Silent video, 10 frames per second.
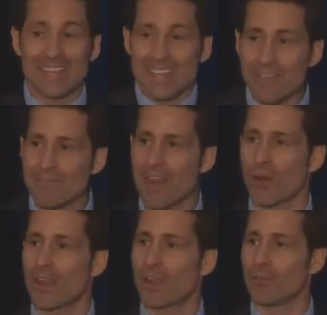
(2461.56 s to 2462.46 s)
is a
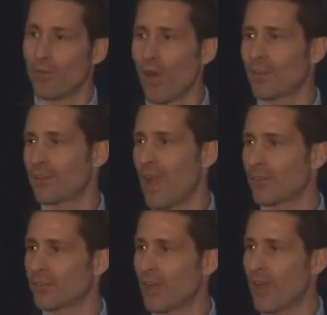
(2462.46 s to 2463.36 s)
very
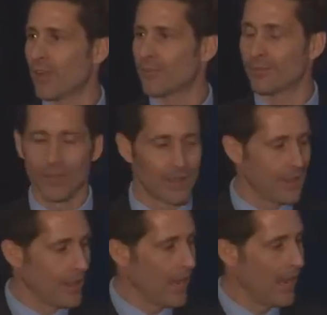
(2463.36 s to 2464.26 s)
volatile stock.
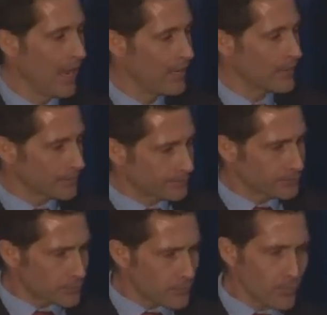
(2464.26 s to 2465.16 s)
And
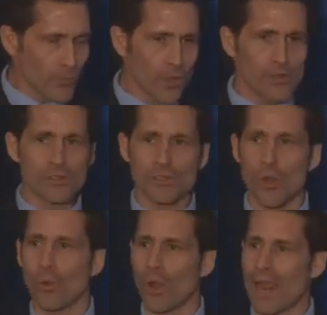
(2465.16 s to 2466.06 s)

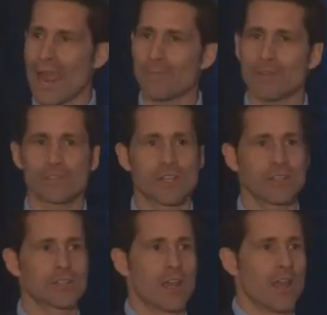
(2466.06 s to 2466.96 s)
so what happens
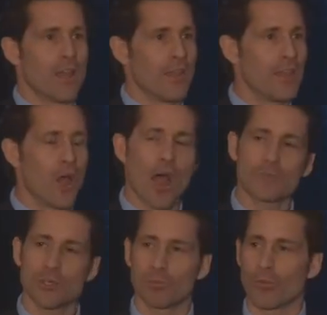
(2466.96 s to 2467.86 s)
is the
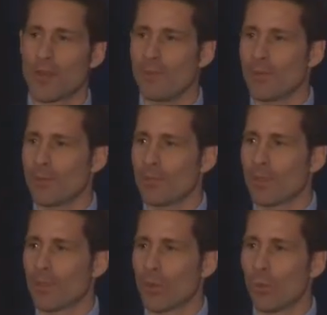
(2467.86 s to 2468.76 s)
option
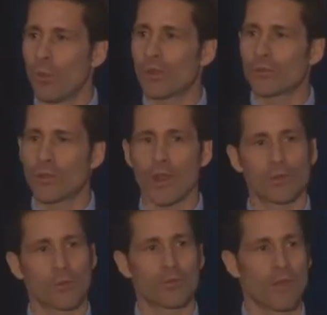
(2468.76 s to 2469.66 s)
premium will start
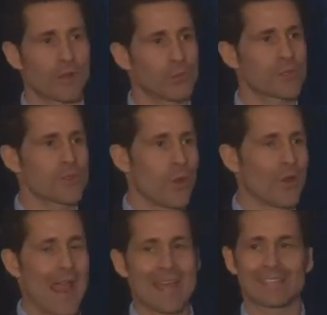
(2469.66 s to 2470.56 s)
to reflect what's
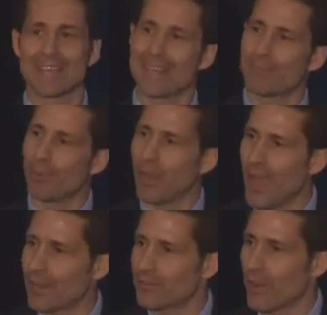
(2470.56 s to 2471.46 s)
known as
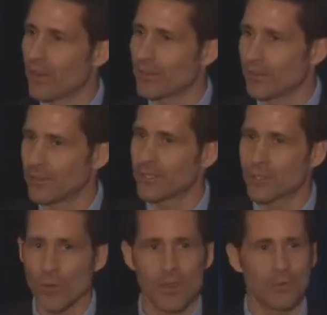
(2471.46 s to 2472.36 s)
implied volatility.
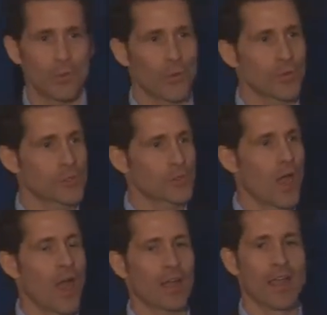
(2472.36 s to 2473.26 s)
So even though the
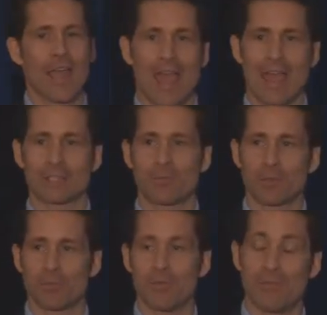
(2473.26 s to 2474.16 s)
stock has
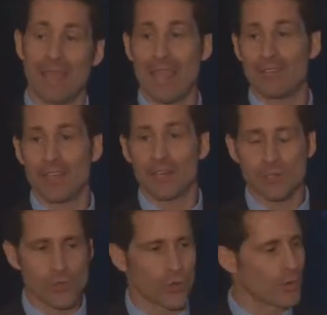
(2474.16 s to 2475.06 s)
been behaving in a
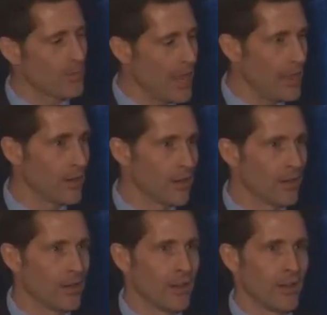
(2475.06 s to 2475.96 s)
certain
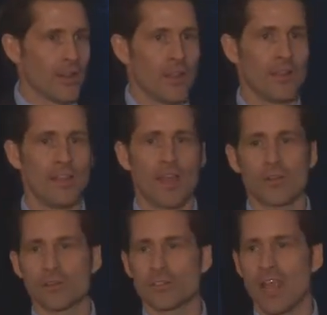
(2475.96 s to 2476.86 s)
manner, the
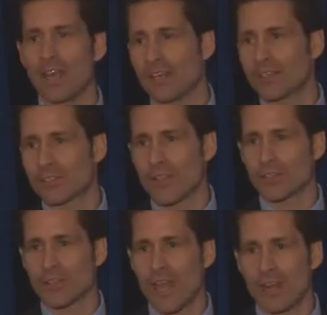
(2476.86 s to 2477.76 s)
understanding is
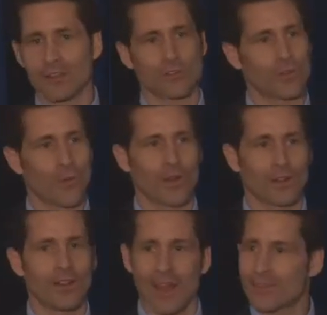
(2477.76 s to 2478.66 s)
such that
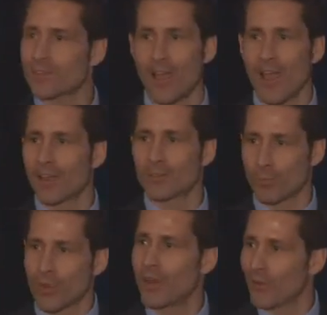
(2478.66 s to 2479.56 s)
historically that stock is
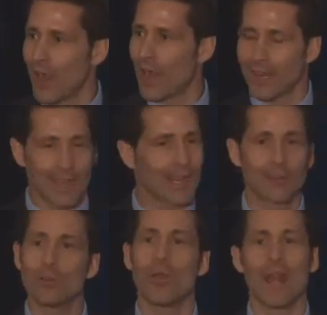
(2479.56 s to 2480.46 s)
pretty erratic. It
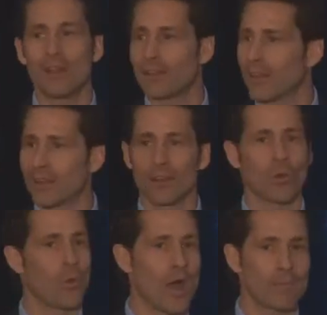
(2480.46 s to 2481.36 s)
can do anything. It can
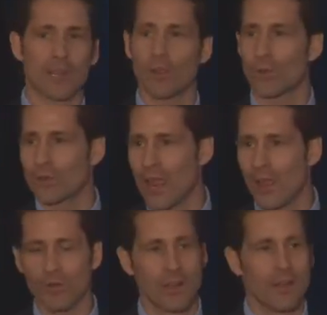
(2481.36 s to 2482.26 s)
go up, it can go
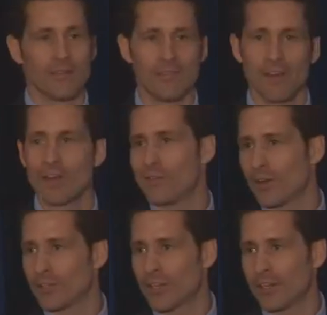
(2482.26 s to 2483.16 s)
down very,
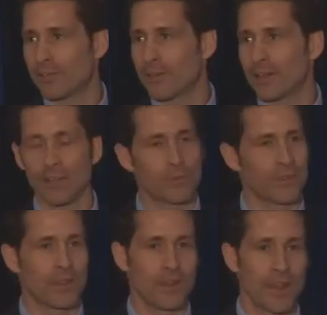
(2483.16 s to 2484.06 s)
very significantly
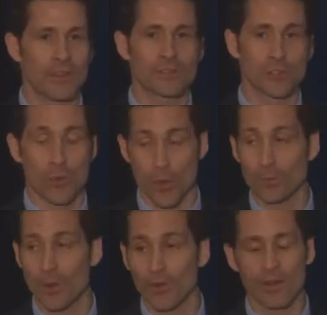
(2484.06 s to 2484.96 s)
within a short
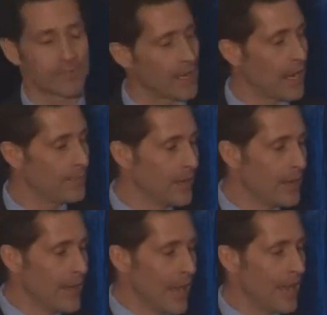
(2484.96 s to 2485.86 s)
period of time.
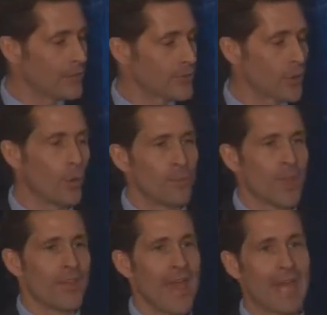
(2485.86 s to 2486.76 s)
And so
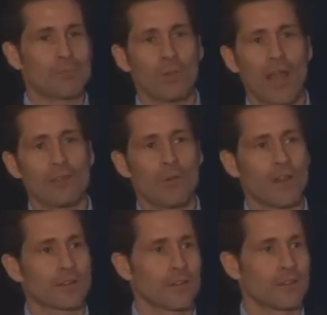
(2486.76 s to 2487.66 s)
that implied
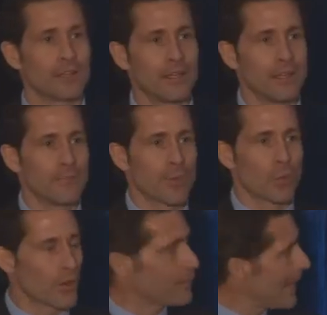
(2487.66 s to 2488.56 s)
volatility
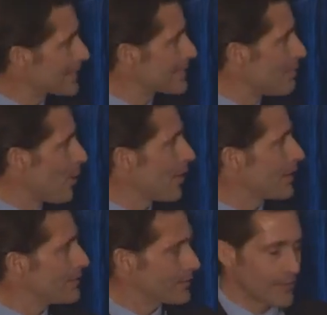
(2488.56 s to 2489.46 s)
reflects the
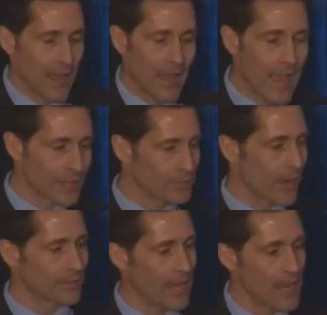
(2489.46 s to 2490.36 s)
market's
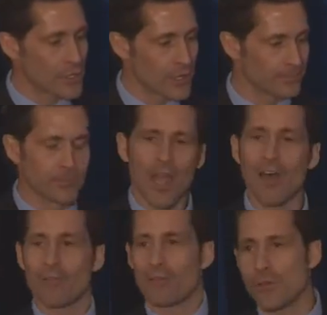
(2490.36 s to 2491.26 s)
expectation
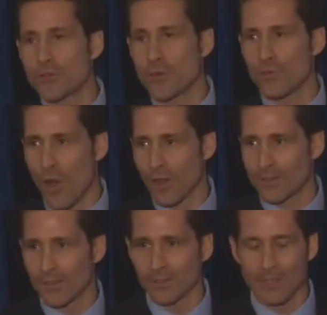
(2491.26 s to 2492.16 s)
of future
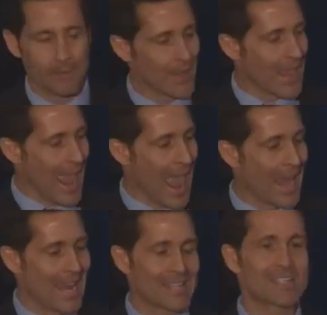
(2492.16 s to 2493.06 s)
volatility,
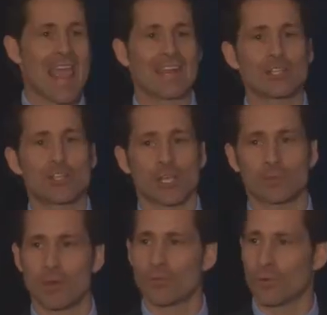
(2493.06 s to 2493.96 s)
and it's an
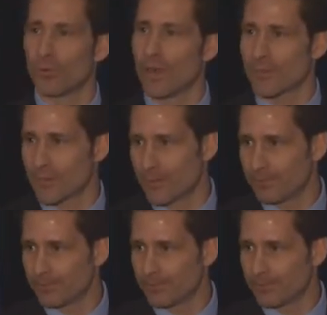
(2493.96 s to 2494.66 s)
adjustment for risk.